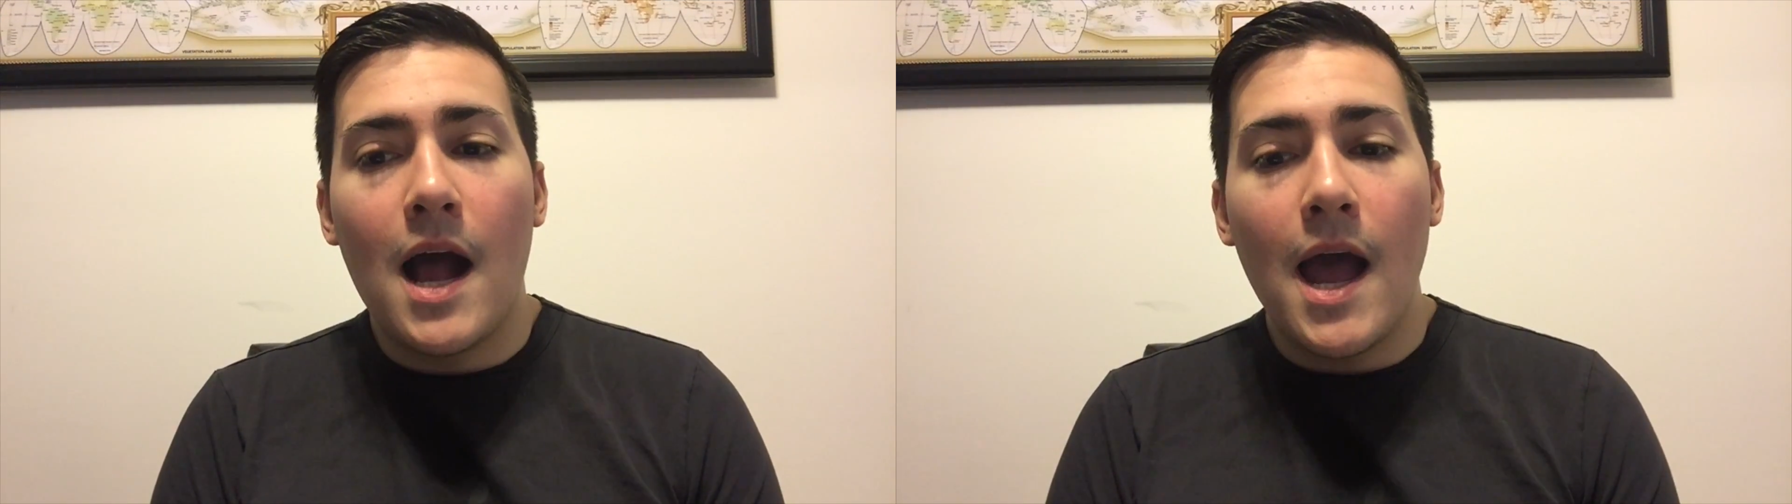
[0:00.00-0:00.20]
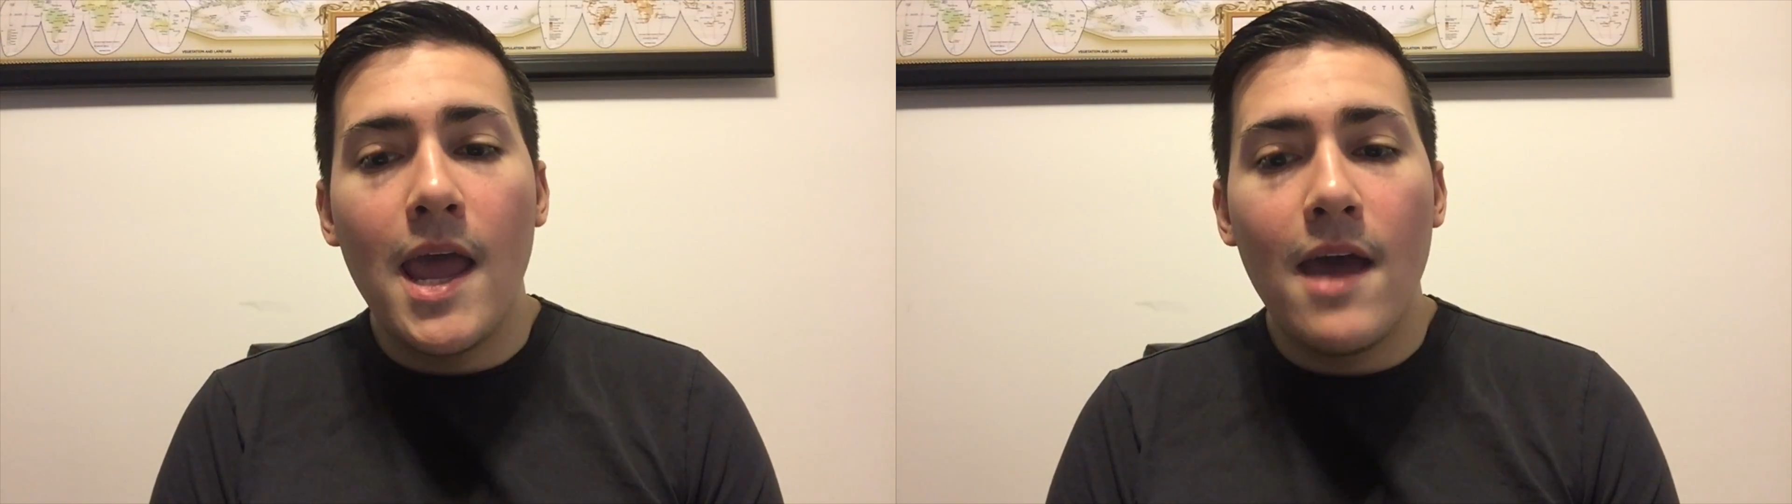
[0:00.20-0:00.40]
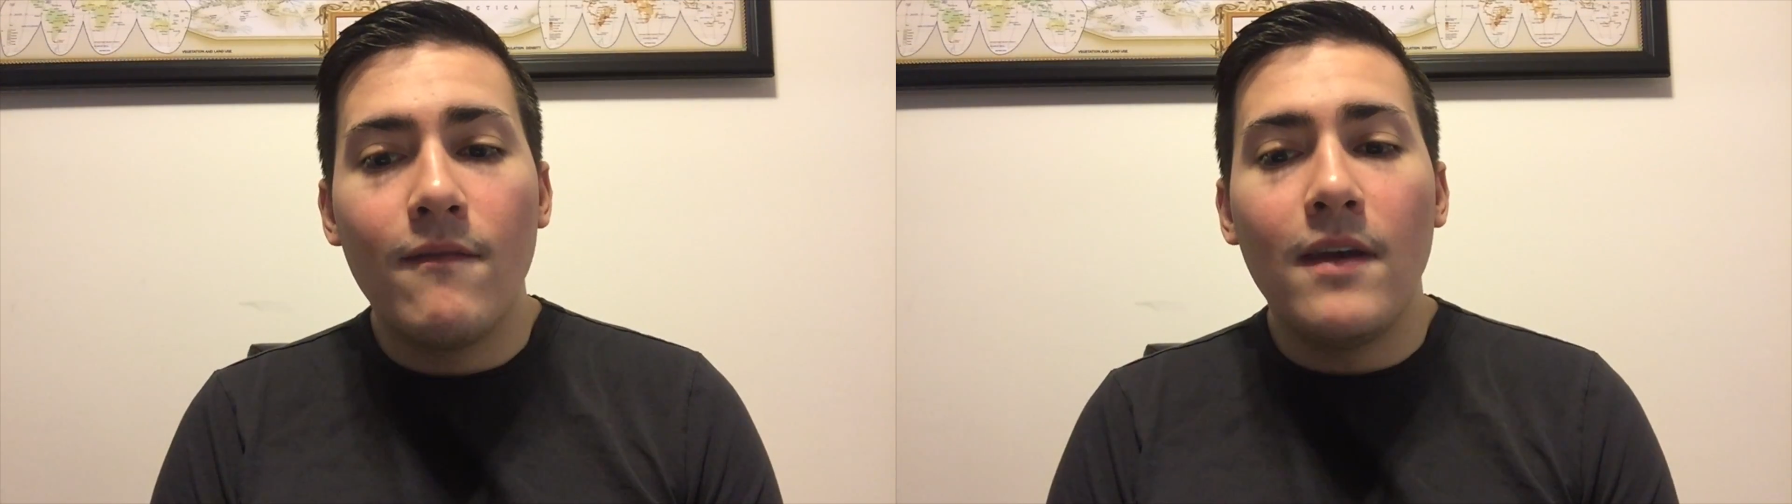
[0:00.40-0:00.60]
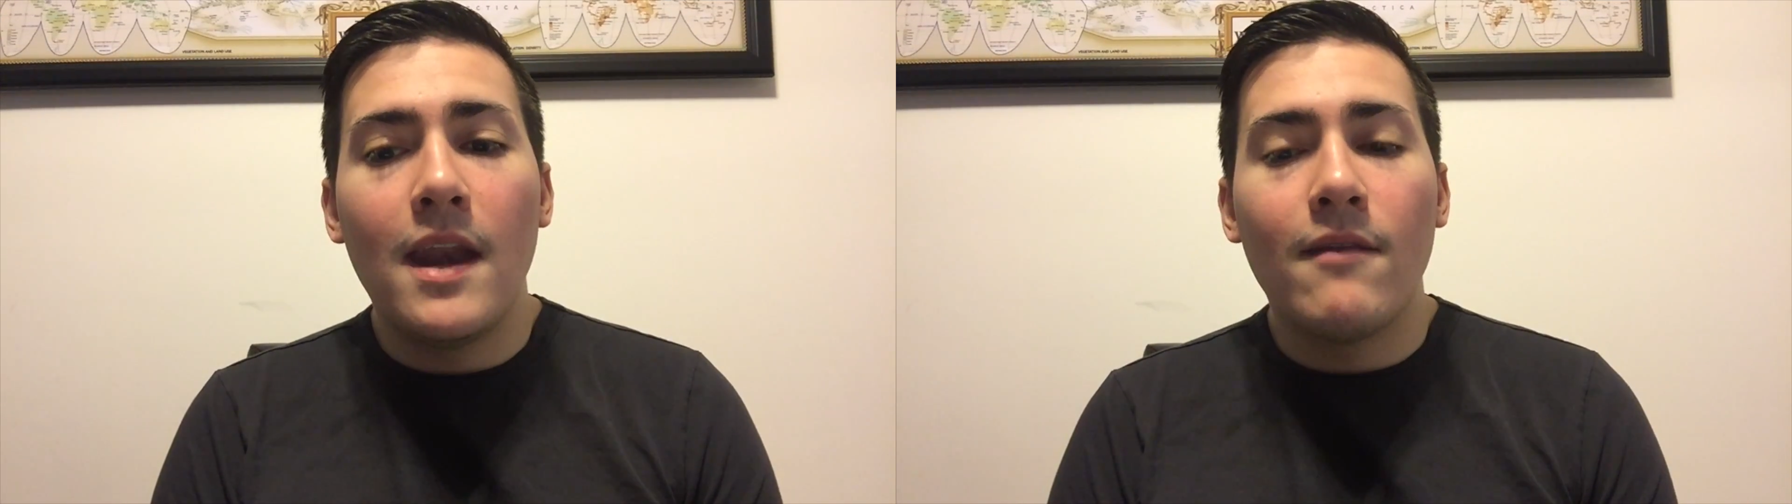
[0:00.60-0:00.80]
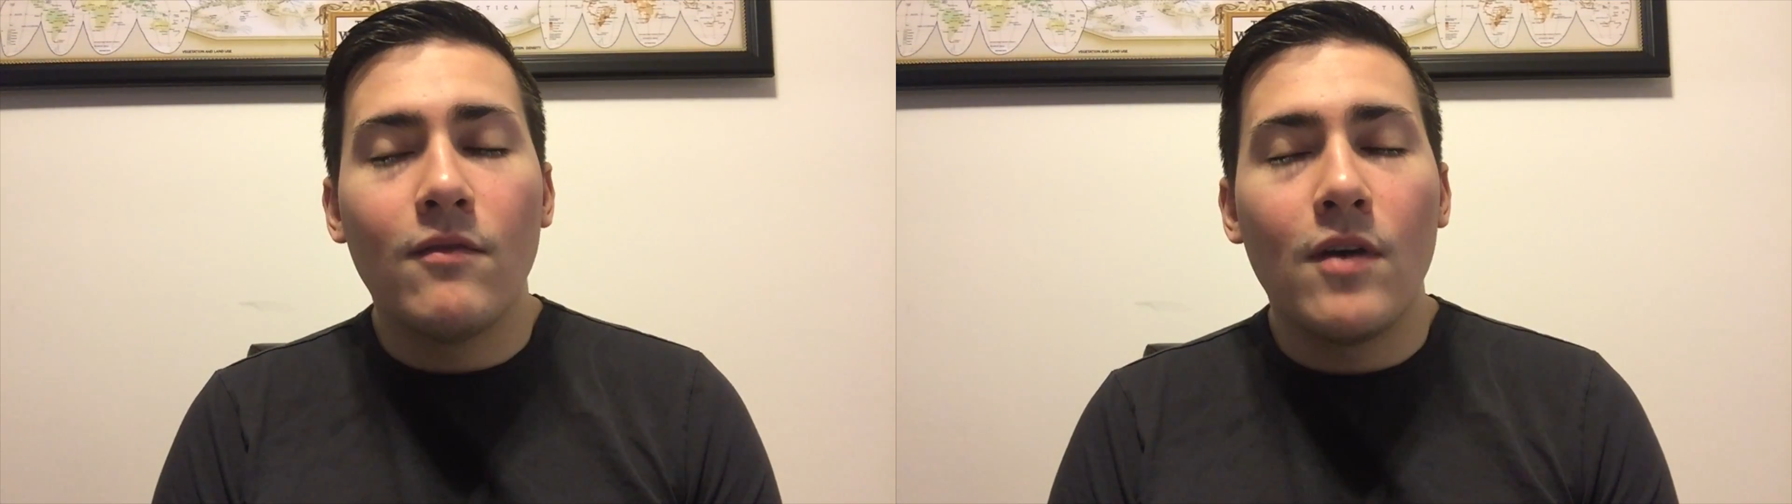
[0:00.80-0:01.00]
I have
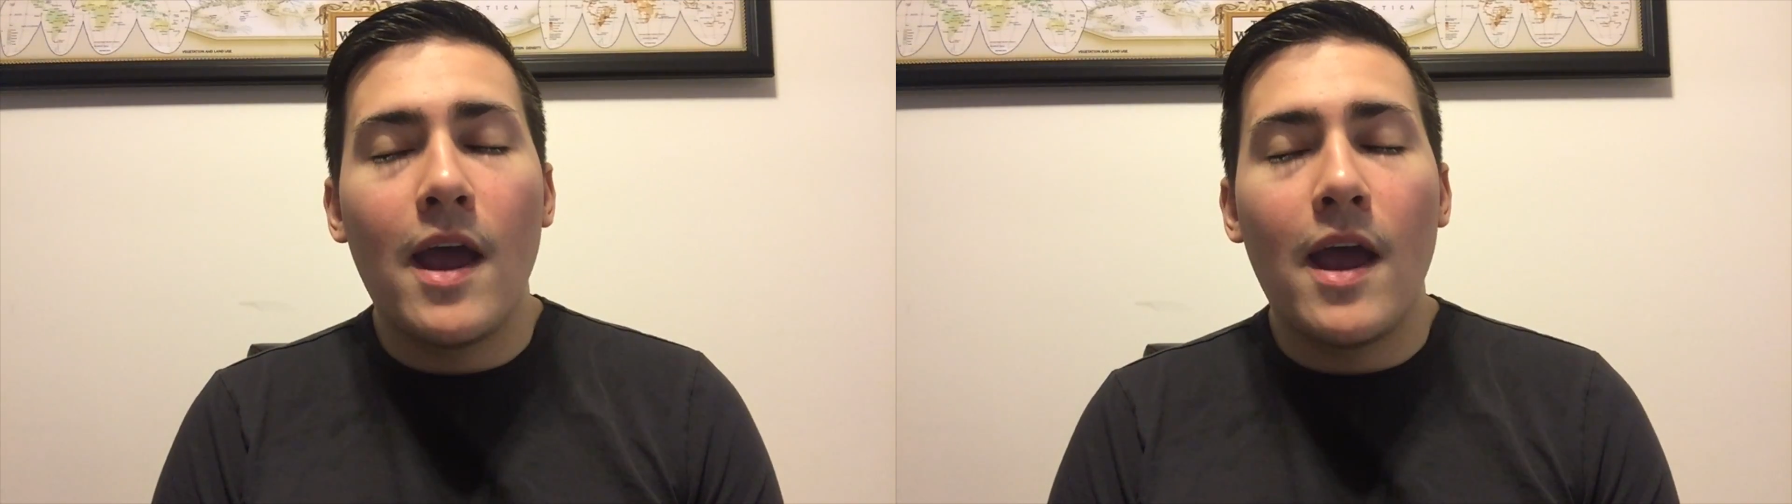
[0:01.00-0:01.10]
never